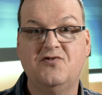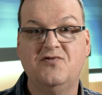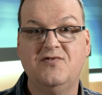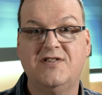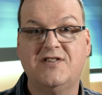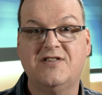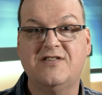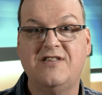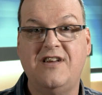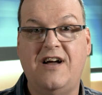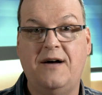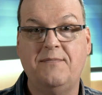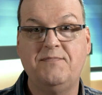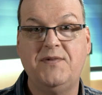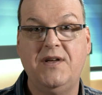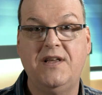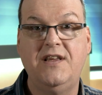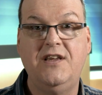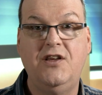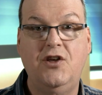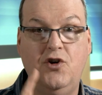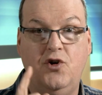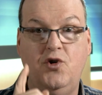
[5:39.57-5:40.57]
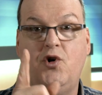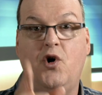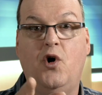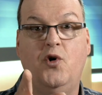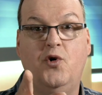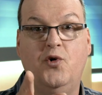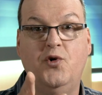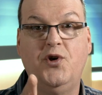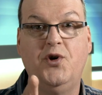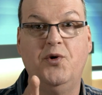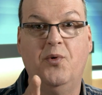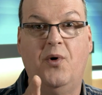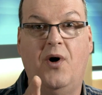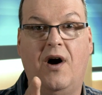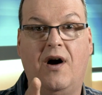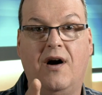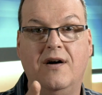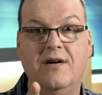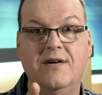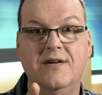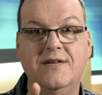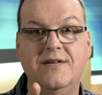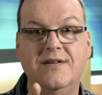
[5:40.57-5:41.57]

stopped in, you know who you are.